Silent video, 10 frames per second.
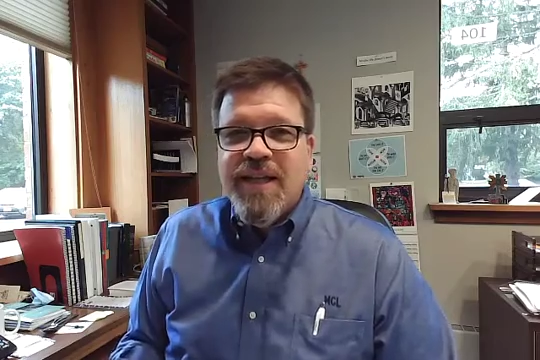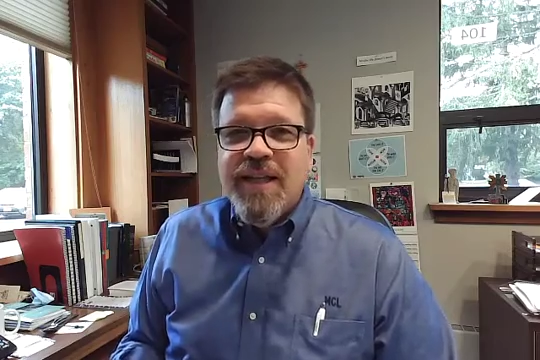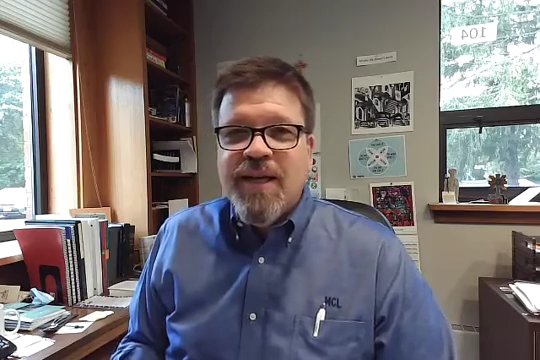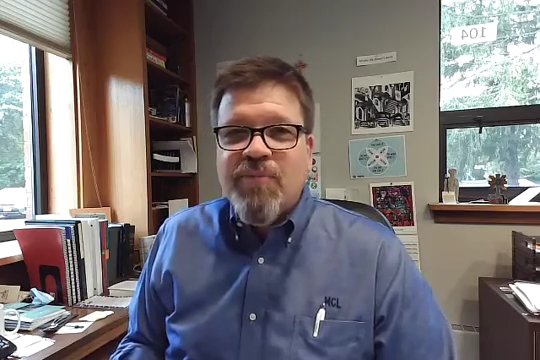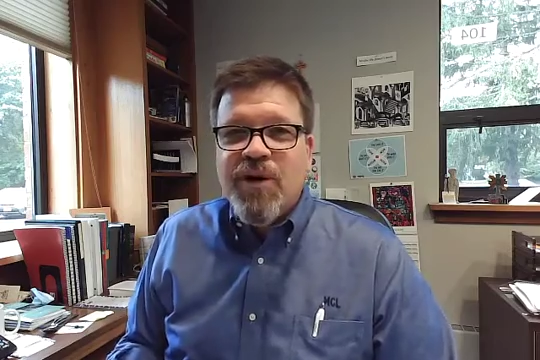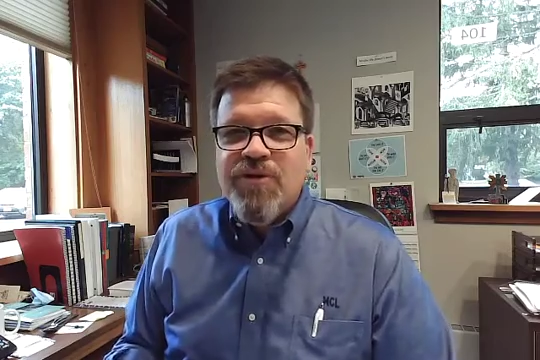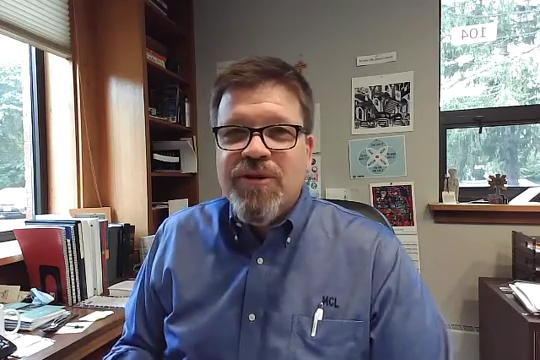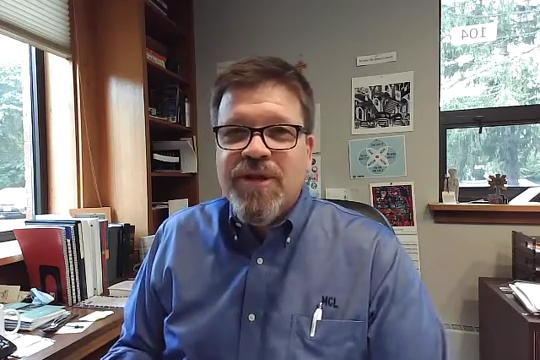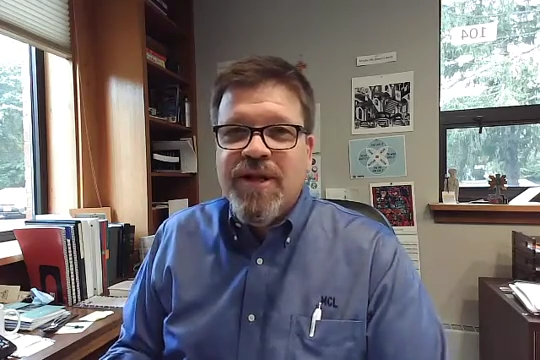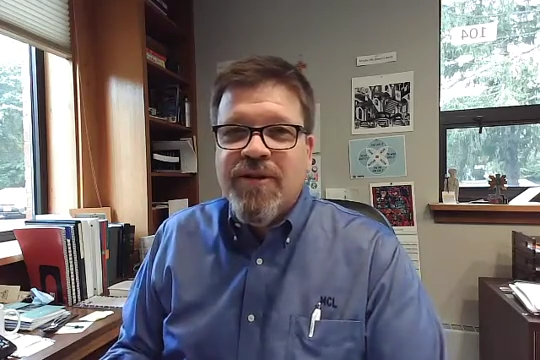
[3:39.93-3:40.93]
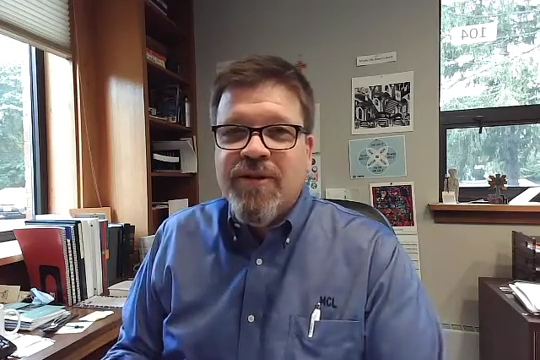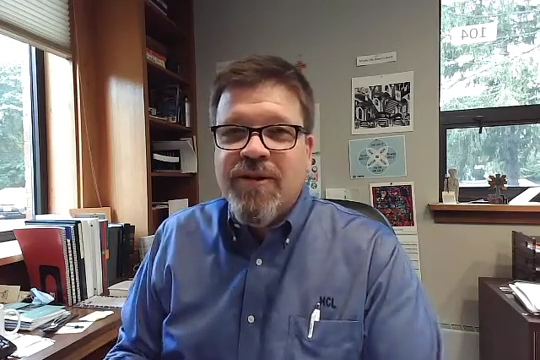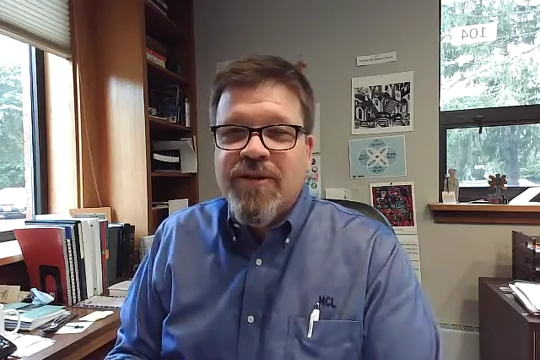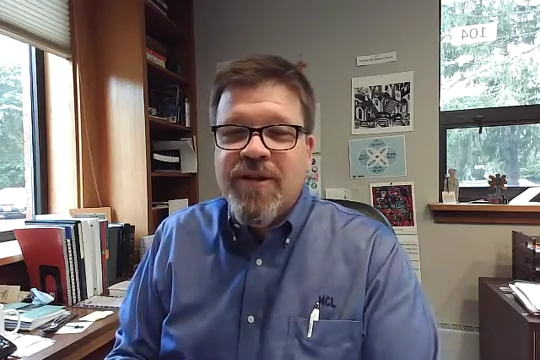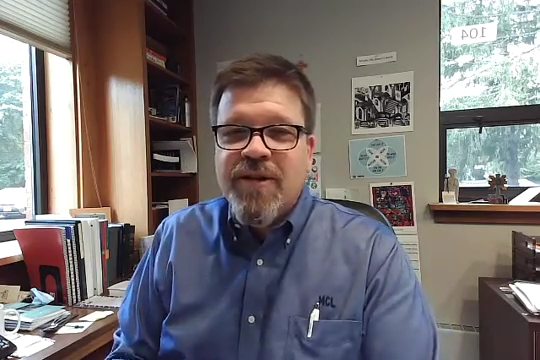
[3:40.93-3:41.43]
that Marjorie
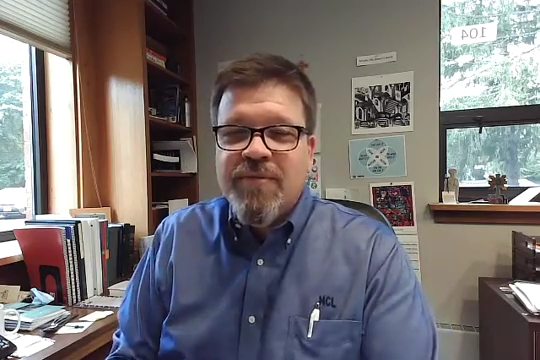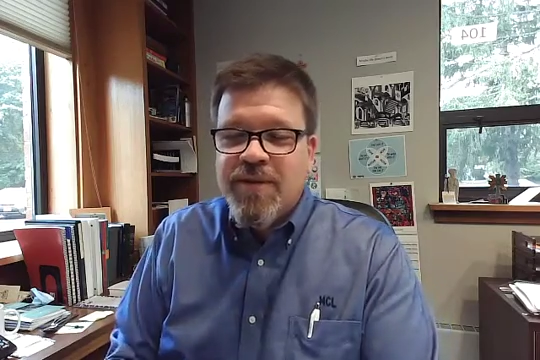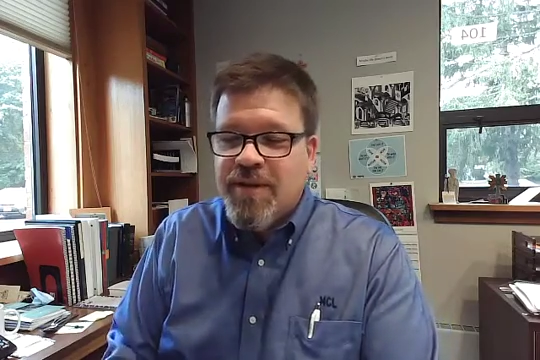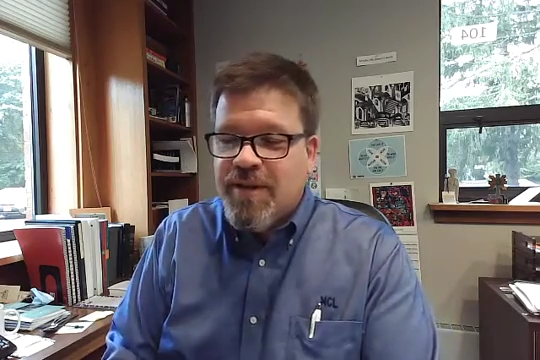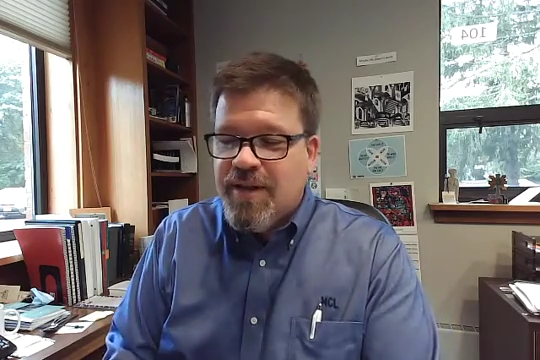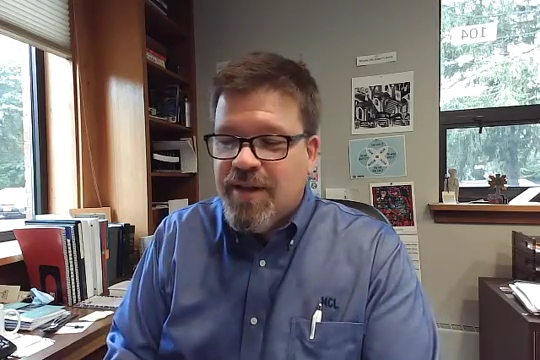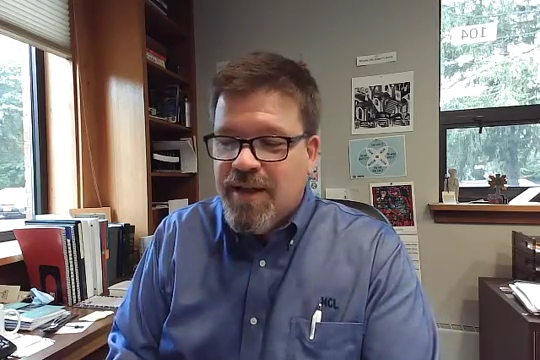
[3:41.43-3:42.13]
Taylor Thompson